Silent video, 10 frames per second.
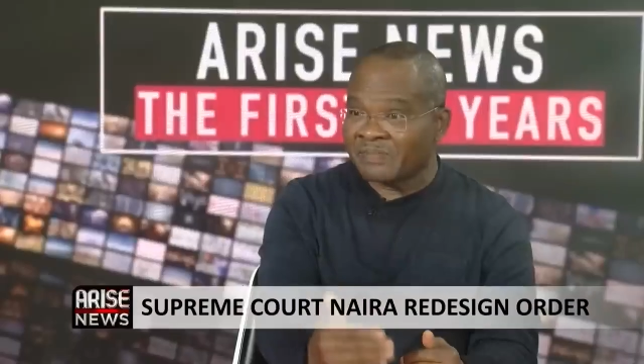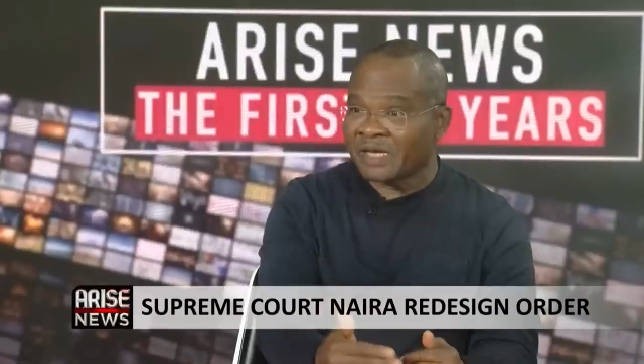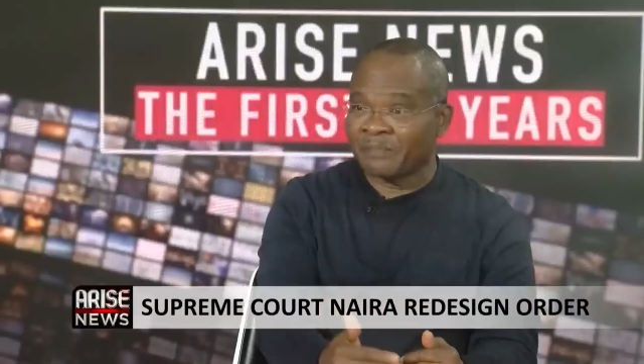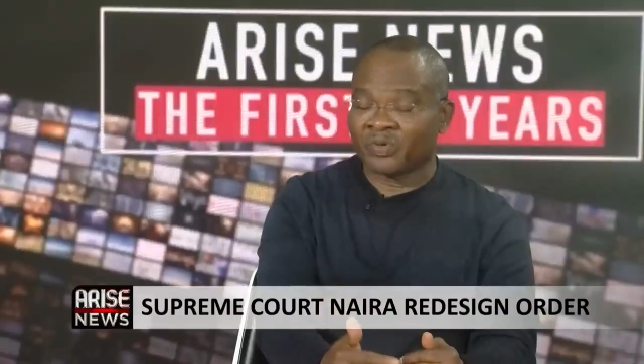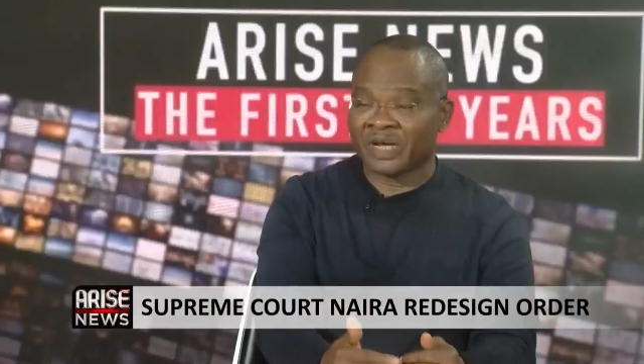
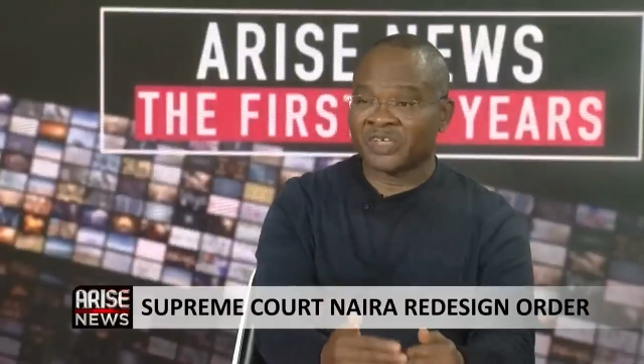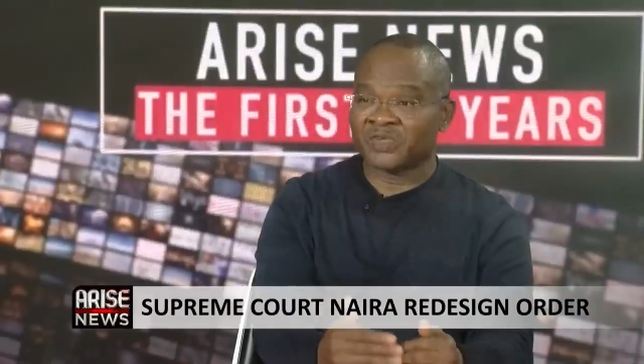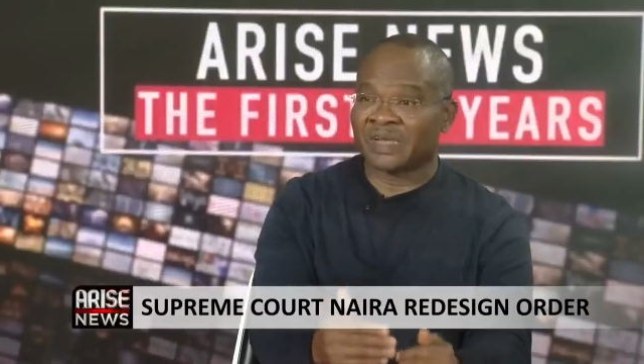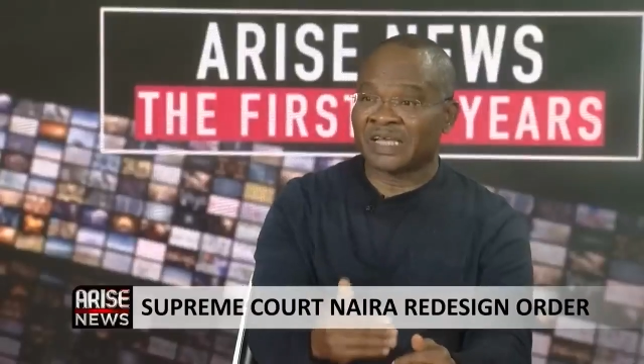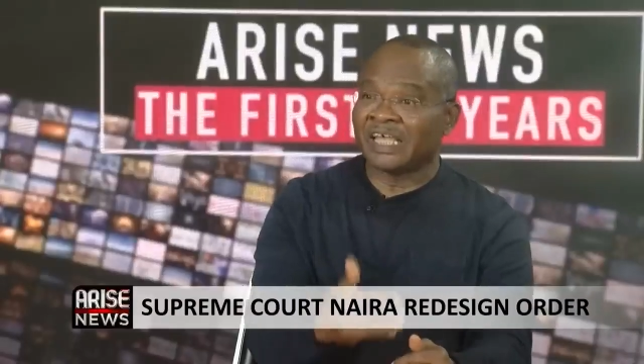a
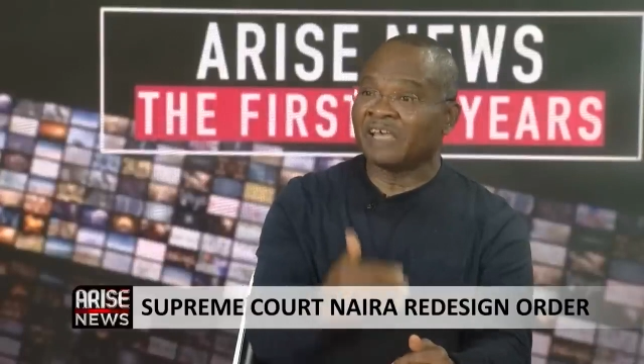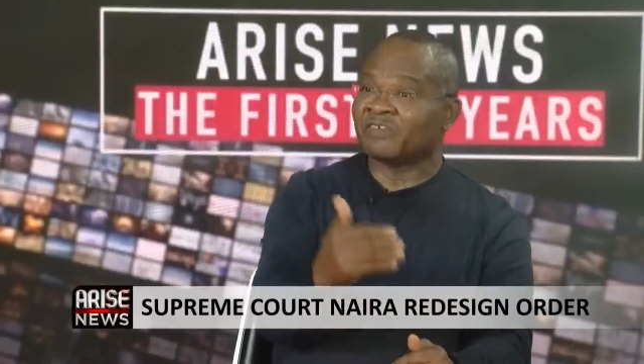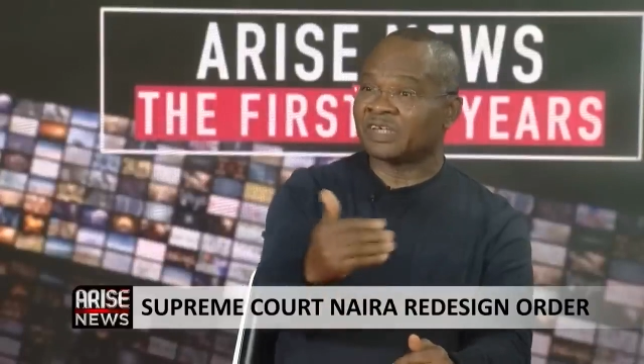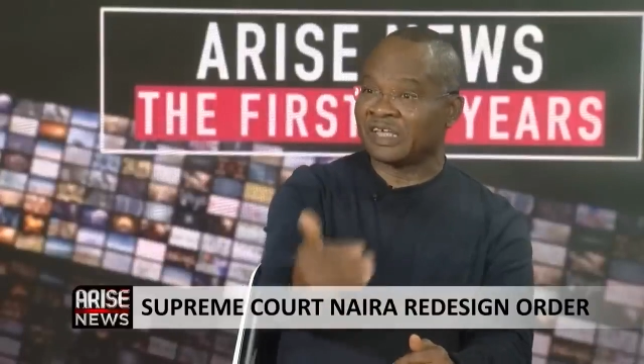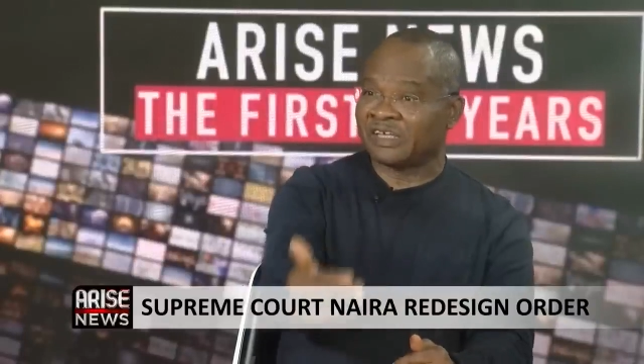pronouncement,
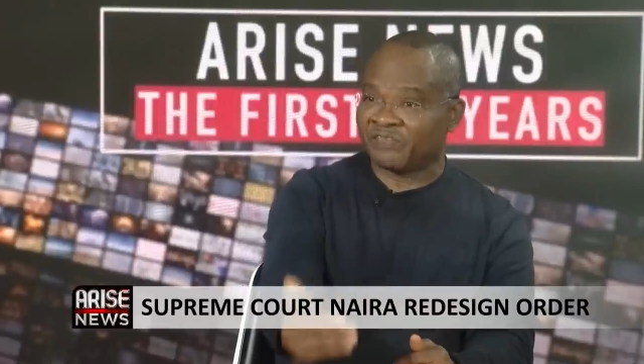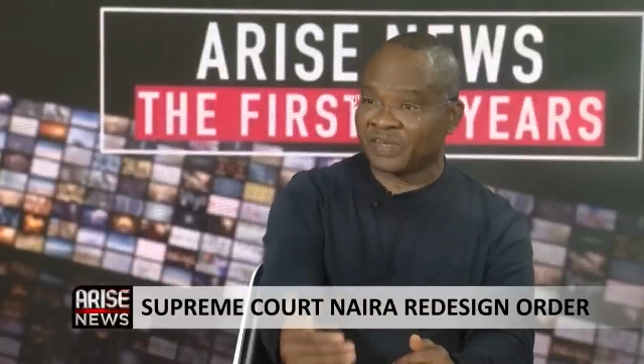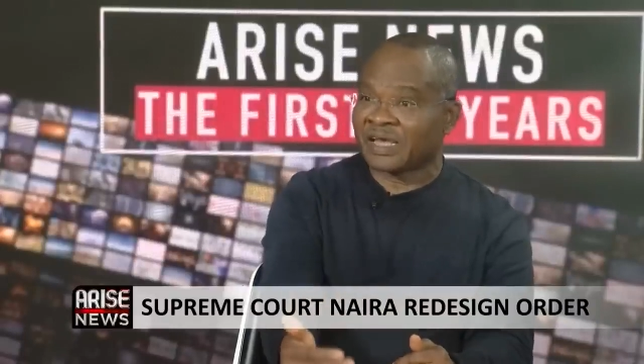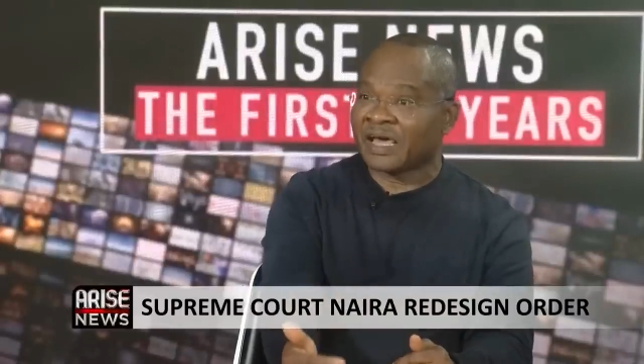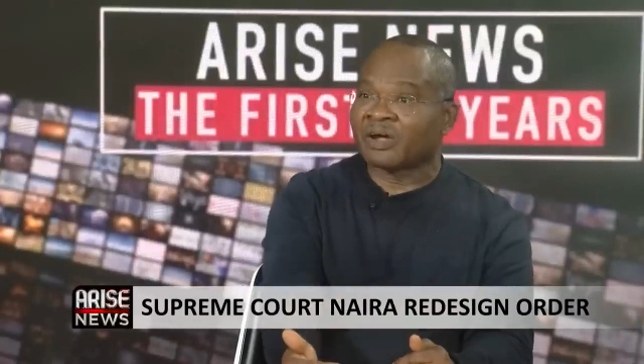even if
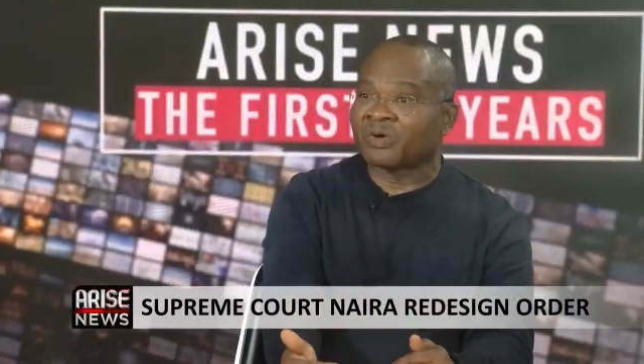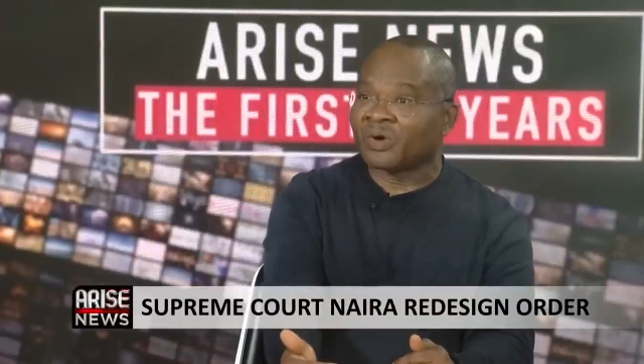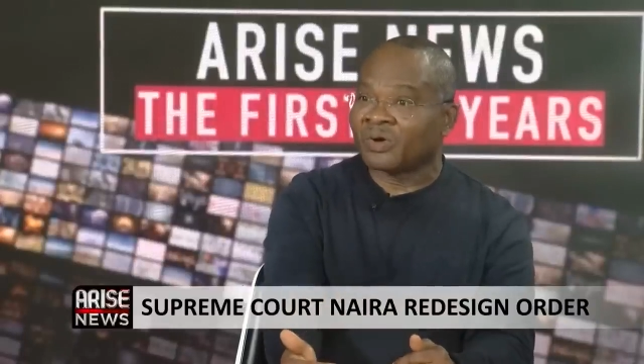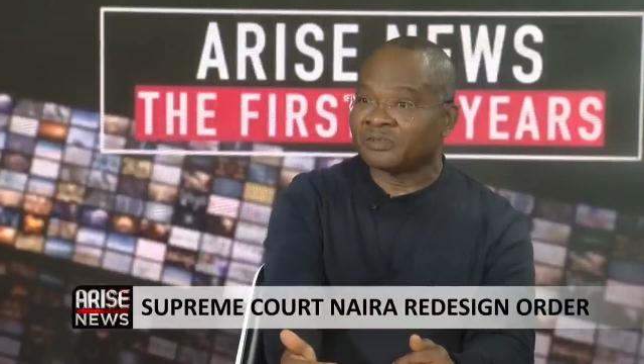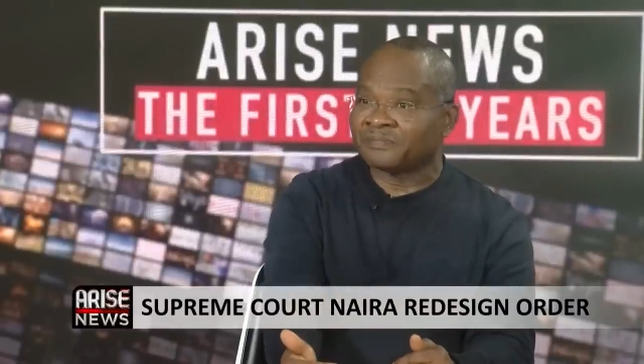in
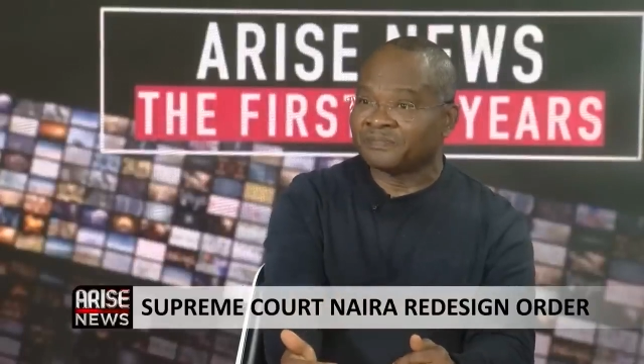error,